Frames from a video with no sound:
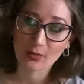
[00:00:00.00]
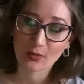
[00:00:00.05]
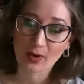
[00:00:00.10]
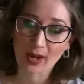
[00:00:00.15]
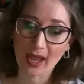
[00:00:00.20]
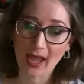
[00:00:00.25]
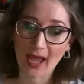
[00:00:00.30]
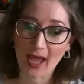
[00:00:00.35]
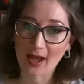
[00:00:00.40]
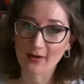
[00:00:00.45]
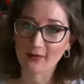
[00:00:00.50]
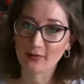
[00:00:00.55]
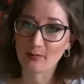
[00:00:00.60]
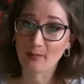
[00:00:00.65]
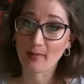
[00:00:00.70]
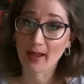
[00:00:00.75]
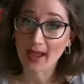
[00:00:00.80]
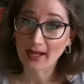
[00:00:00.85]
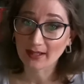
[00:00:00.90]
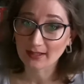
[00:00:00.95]
we have
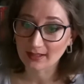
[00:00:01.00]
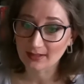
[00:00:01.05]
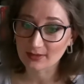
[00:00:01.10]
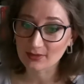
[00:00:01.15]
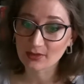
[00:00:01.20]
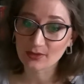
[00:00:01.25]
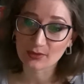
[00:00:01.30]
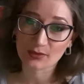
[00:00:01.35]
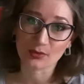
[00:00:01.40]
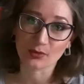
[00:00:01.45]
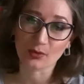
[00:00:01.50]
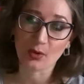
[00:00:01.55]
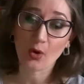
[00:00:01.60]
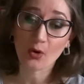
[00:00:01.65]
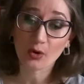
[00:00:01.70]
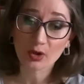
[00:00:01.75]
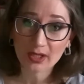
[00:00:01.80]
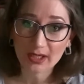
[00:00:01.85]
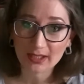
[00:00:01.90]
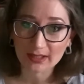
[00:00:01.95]
managed to
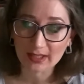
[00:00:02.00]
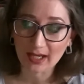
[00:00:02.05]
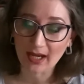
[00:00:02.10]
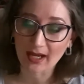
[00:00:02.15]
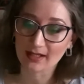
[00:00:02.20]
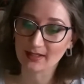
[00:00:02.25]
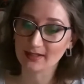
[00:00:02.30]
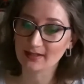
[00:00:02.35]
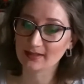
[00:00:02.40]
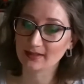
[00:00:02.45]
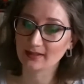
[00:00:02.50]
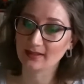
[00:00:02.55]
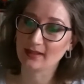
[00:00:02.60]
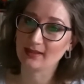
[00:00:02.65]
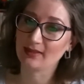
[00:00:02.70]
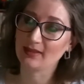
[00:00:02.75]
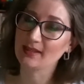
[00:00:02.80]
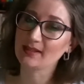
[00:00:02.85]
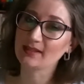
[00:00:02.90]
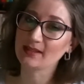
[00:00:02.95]
organize
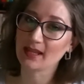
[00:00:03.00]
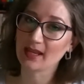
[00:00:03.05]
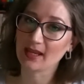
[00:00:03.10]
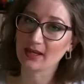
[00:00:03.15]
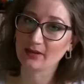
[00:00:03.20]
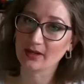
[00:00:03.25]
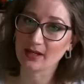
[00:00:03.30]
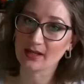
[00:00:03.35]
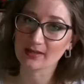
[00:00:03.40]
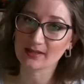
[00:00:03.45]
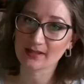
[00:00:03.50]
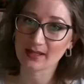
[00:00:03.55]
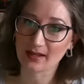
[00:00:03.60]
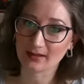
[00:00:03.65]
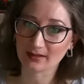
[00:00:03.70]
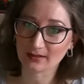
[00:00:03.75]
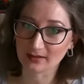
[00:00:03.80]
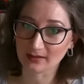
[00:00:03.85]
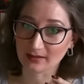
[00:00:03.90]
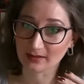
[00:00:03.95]
these areas
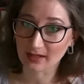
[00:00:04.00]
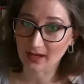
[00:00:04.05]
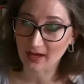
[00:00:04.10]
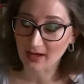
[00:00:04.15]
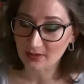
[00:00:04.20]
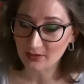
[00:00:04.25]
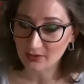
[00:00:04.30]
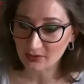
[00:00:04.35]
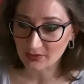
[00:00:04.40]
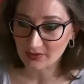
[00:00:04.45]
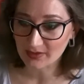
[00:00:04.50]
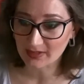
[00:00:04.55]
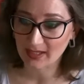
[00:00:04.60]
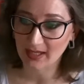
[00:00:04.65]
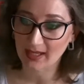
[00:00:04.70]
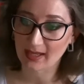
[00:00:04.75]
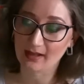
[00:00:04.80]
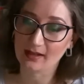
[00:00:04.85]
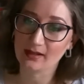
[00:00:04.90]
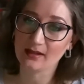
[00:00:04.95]
at a larger
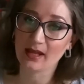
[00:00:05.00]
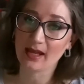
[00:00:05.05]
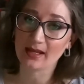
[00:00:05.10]
scale,